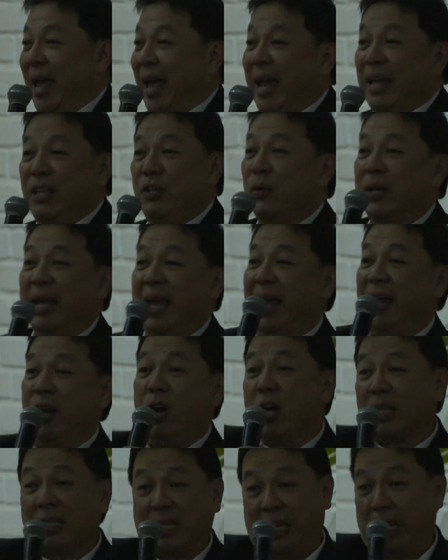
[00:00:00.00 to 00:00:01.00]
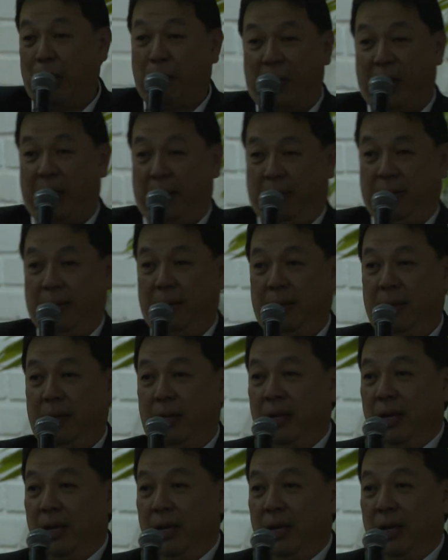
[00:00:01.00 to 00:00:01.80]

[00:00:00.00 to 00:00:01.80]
and you cannot keep it,